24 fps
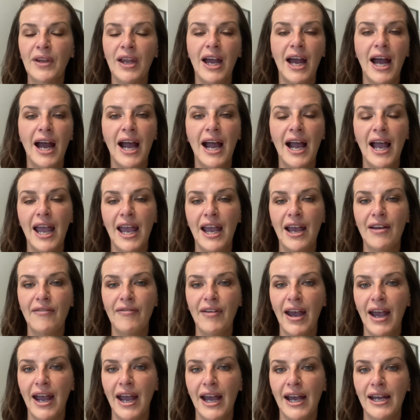I have
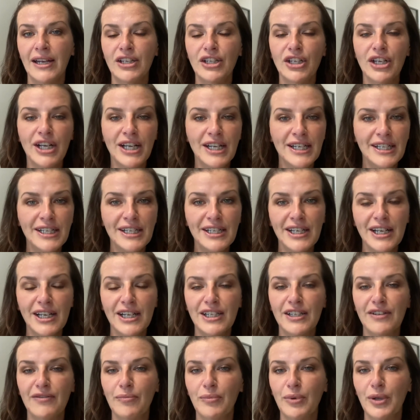had tons and tons
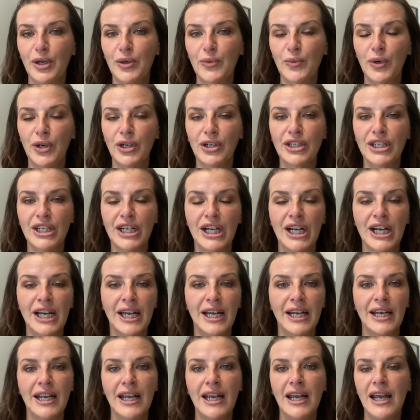of blood work
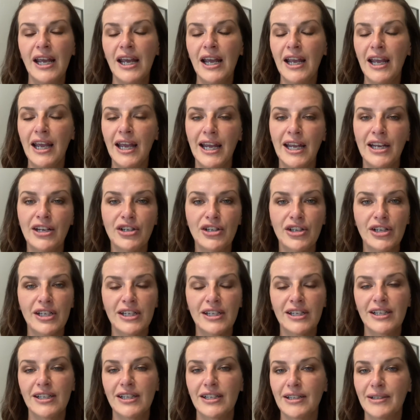done. It
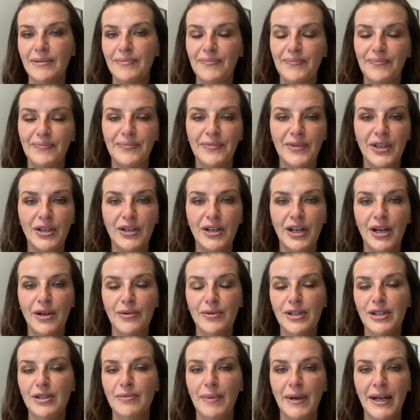just,
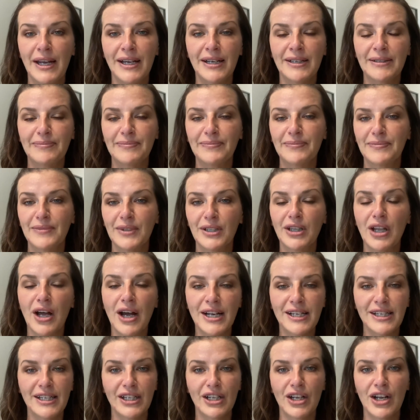spent
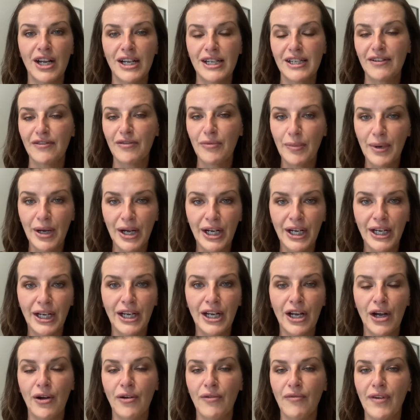lots and lots of money
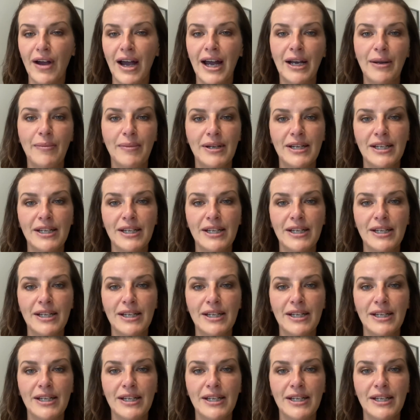on vitamin